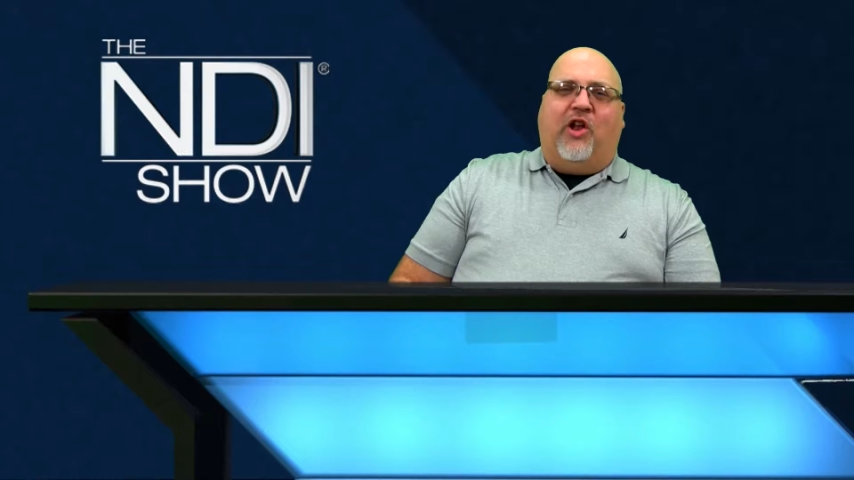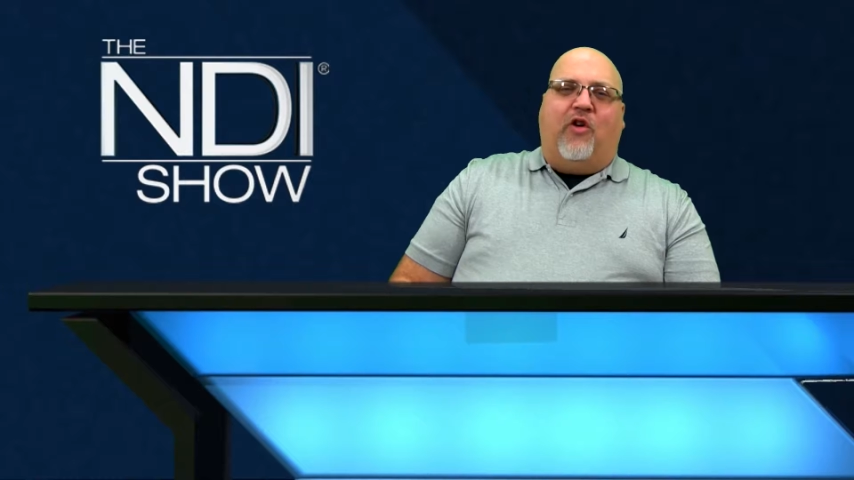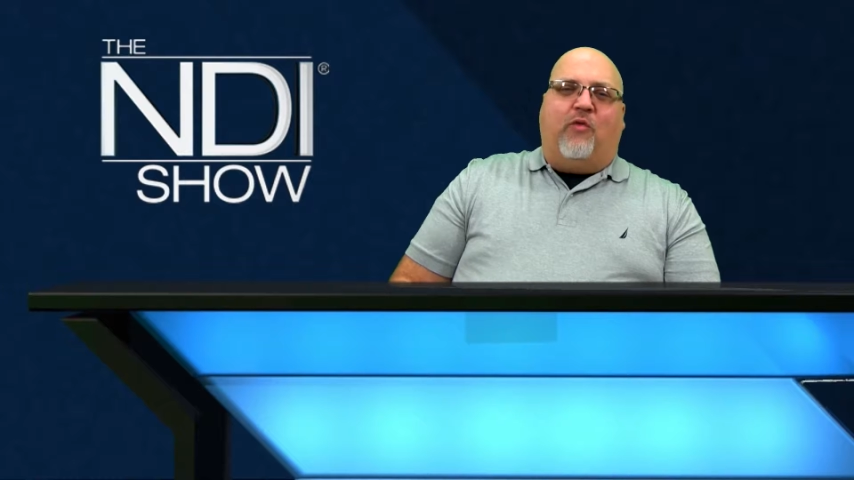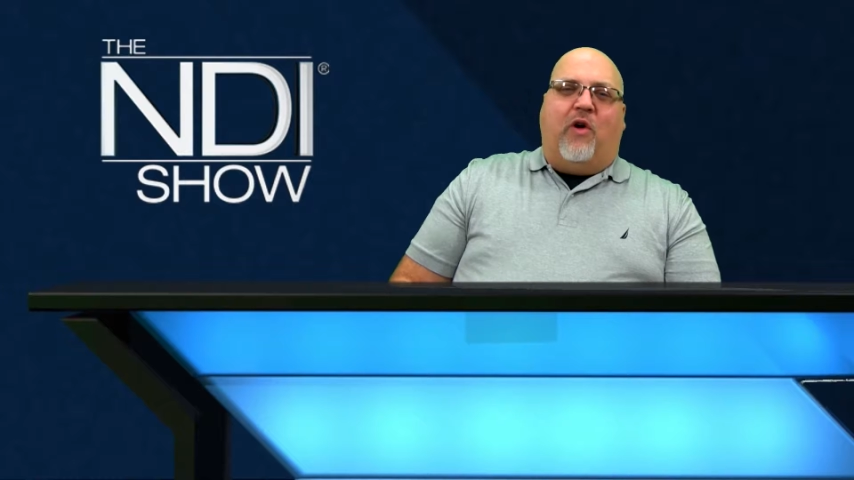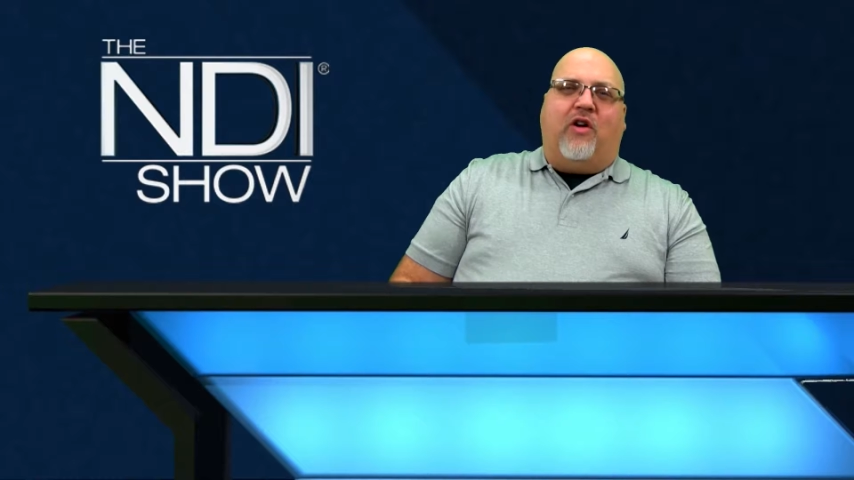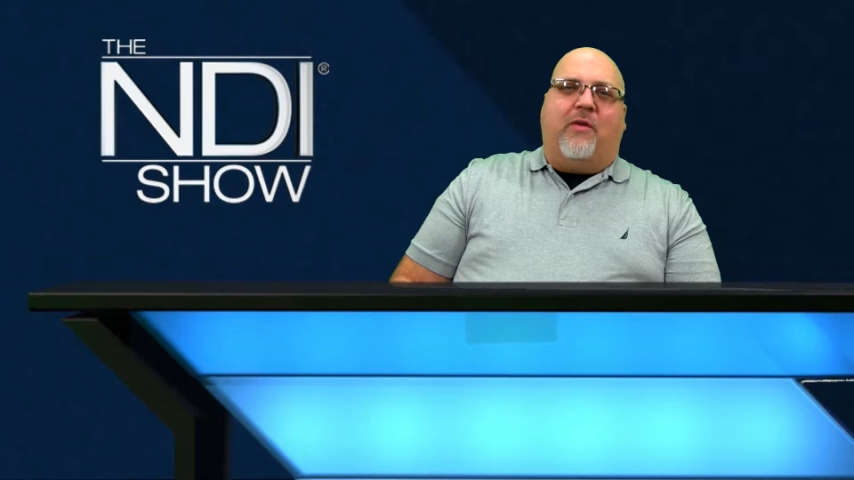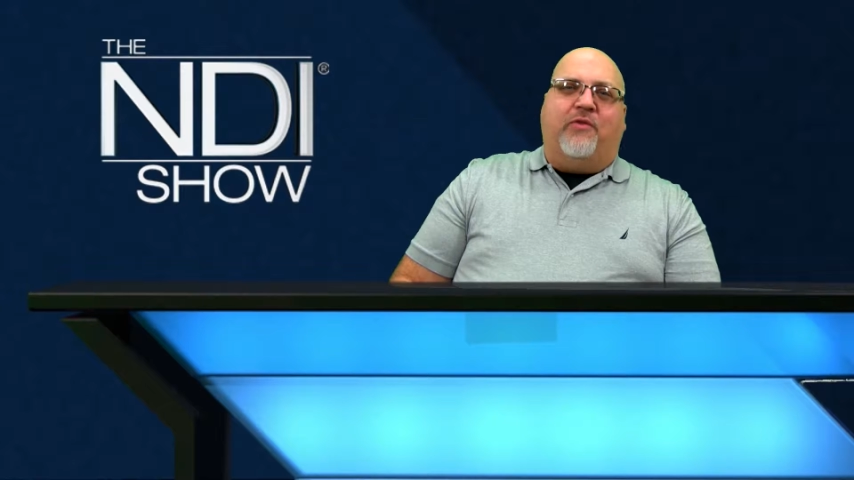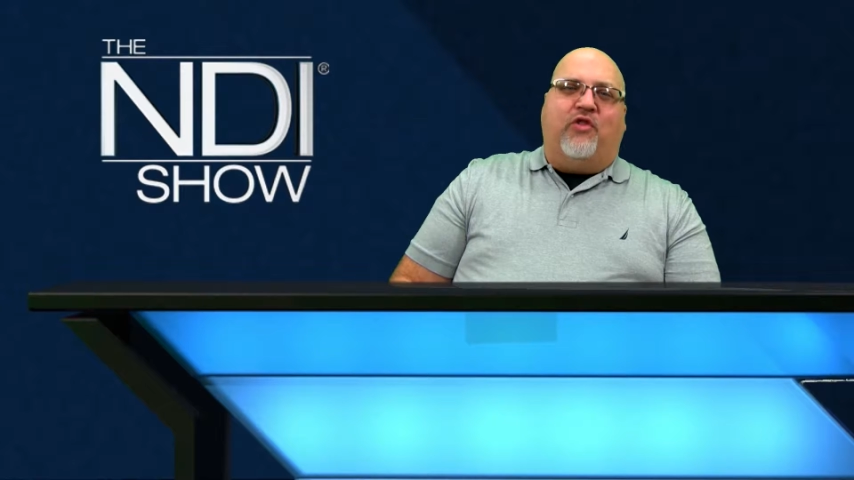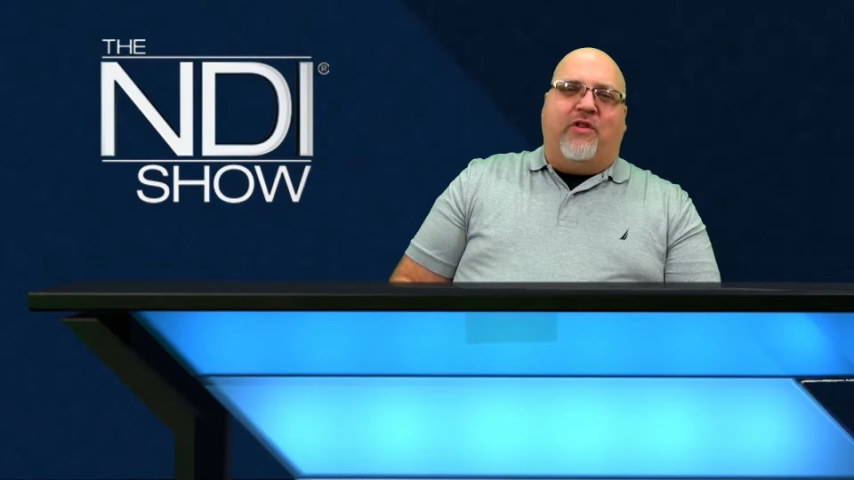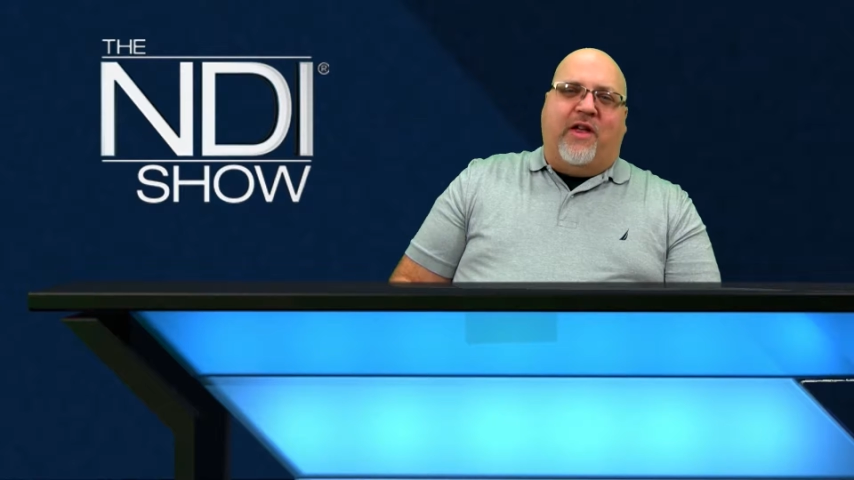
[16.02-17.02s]
Hello and
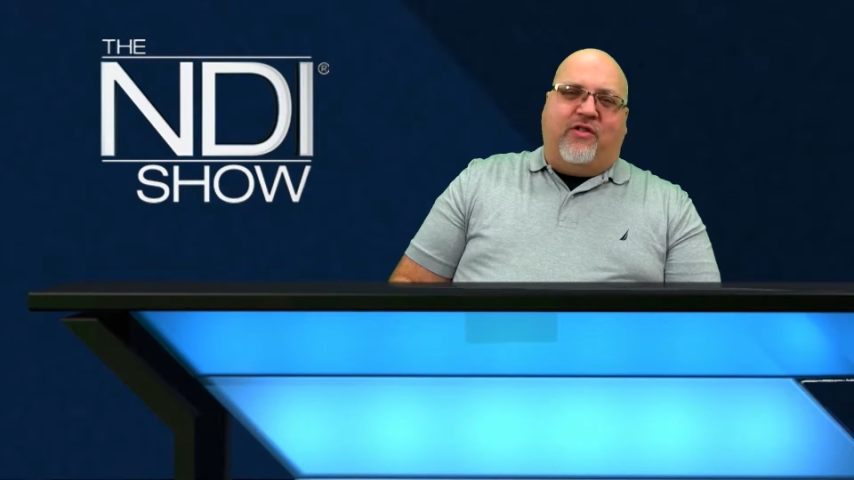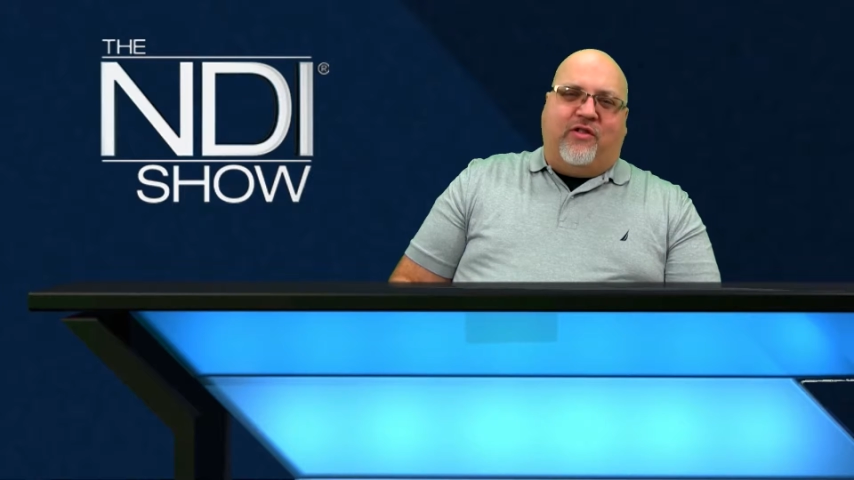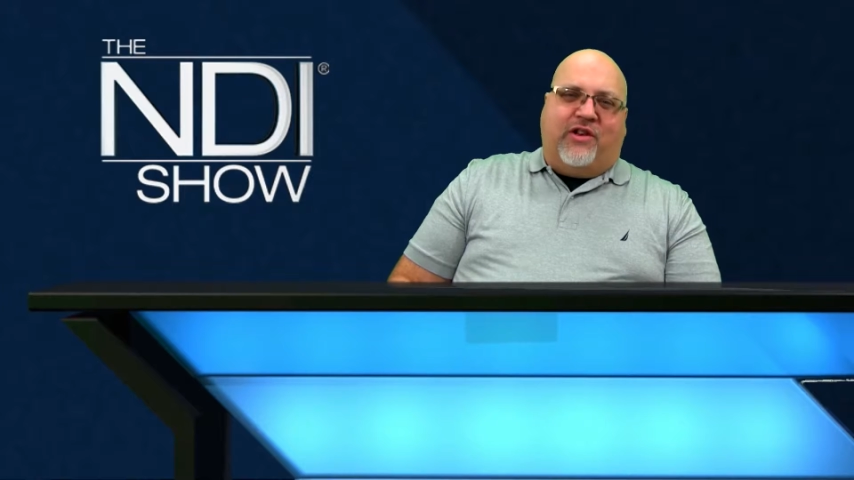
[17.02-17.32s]
welcome to another